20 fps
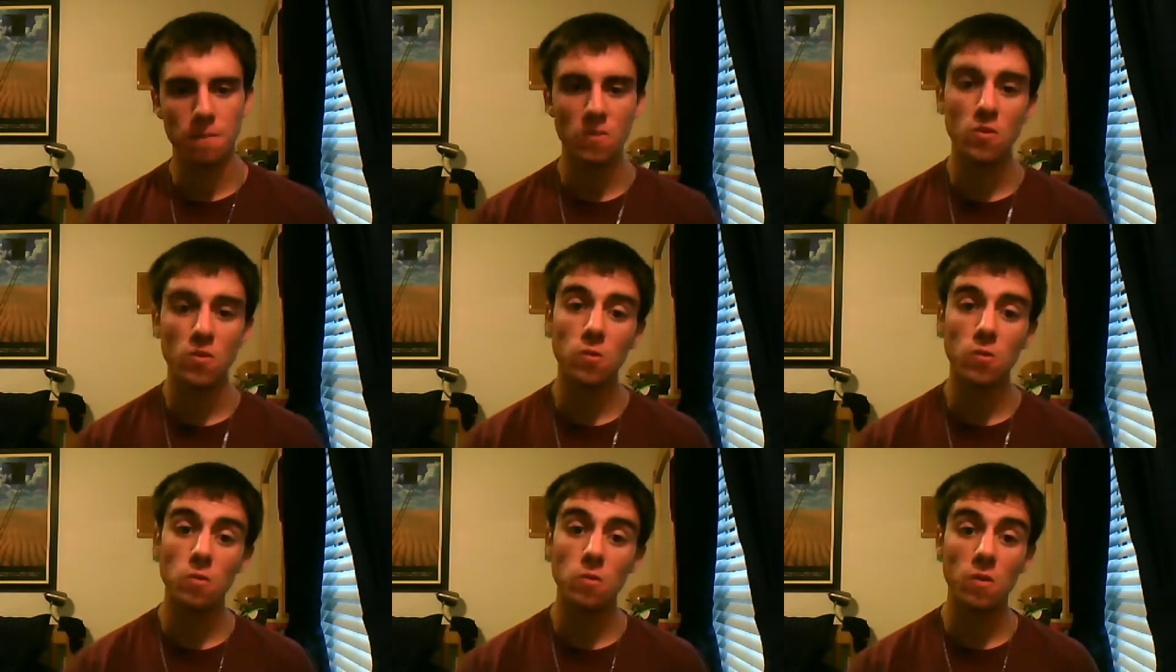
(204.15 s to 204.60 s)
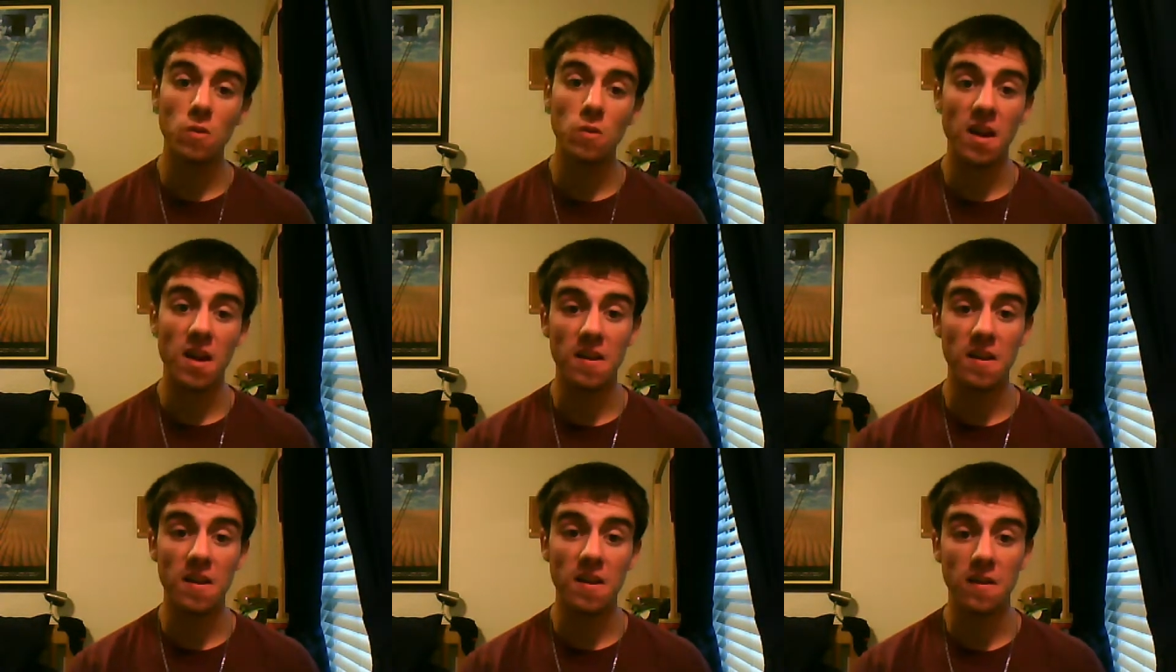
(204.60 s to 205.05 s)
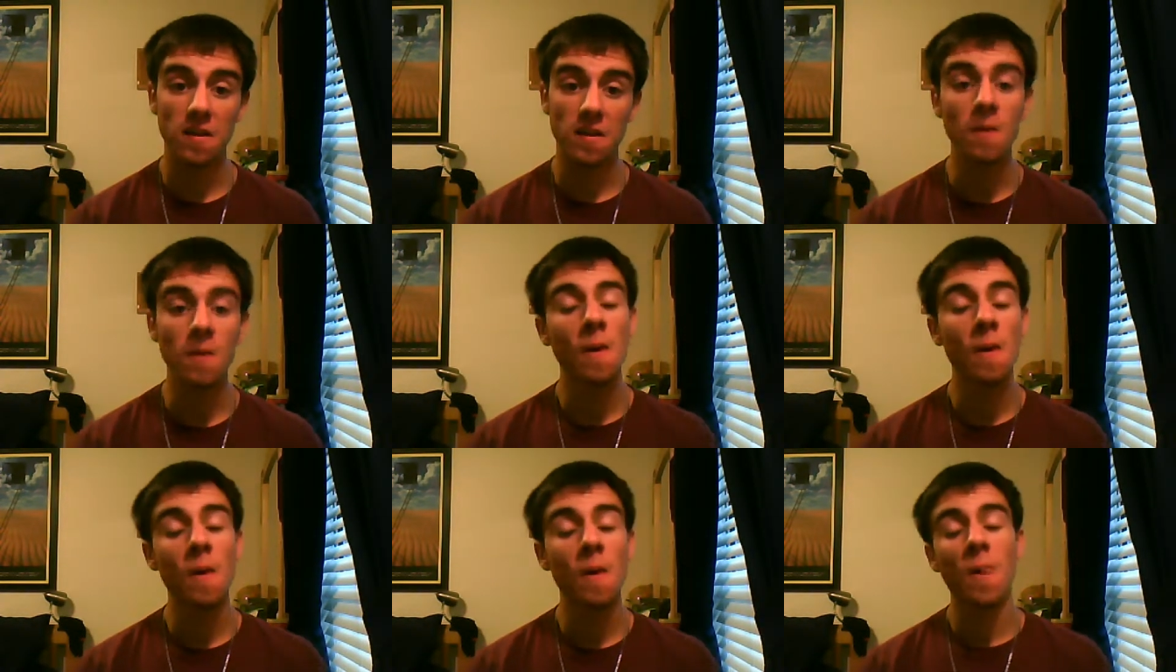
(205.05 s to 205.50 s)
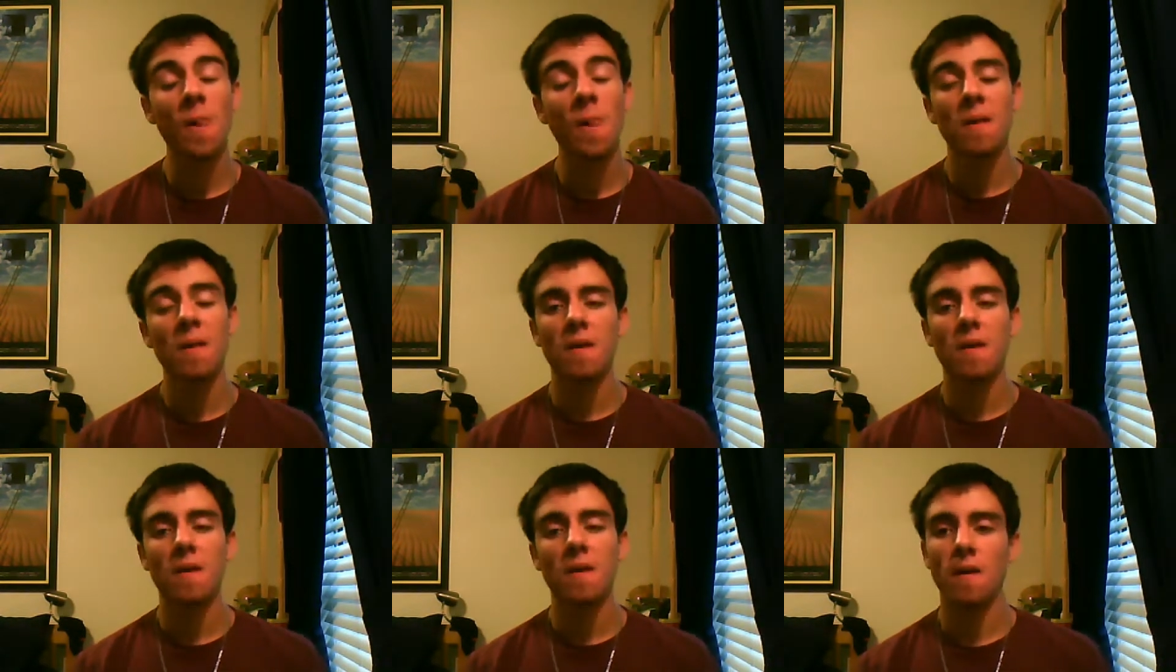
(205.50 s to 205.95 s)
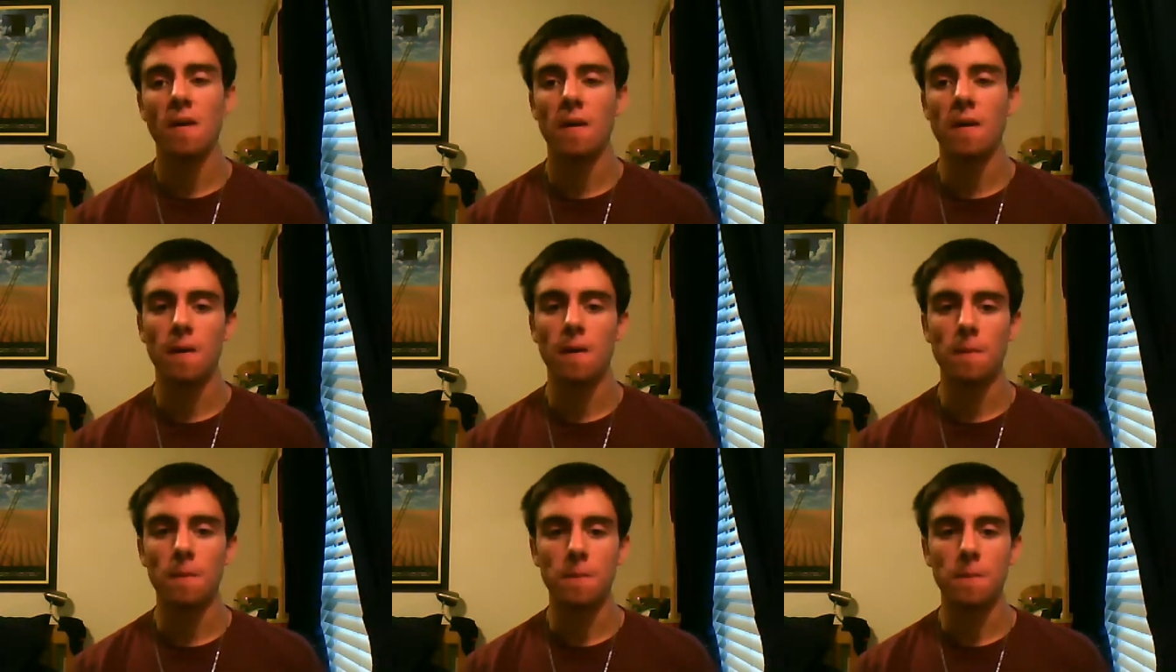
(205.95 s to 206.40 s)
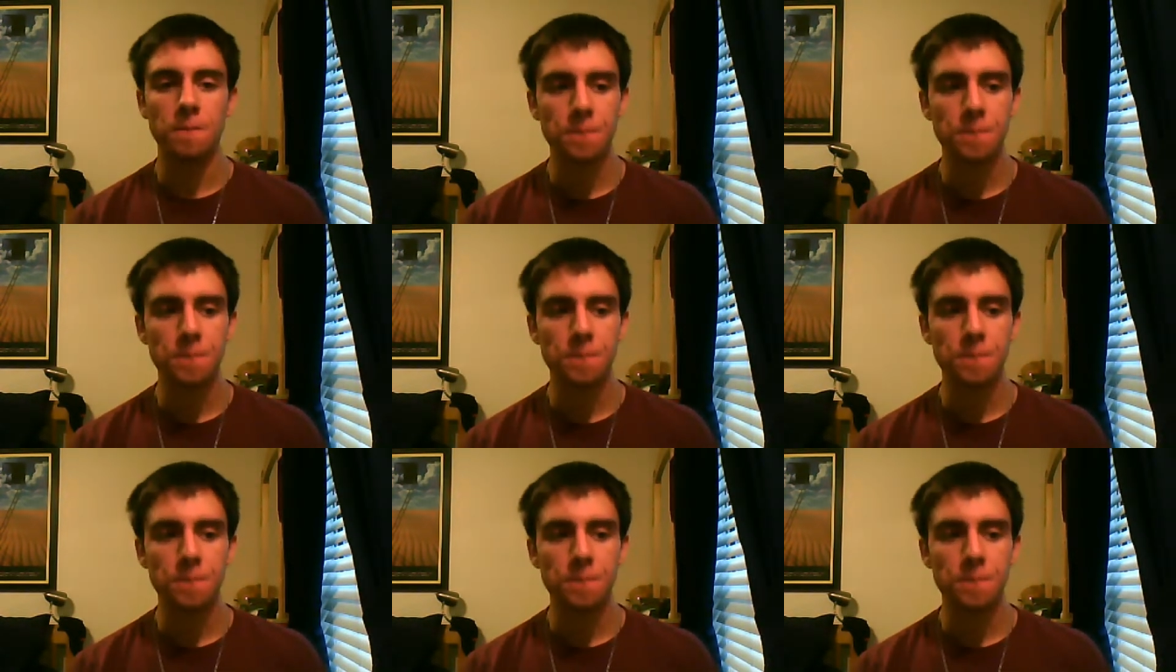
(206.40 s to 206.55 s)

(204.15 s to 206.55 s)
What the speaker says: threw that in. And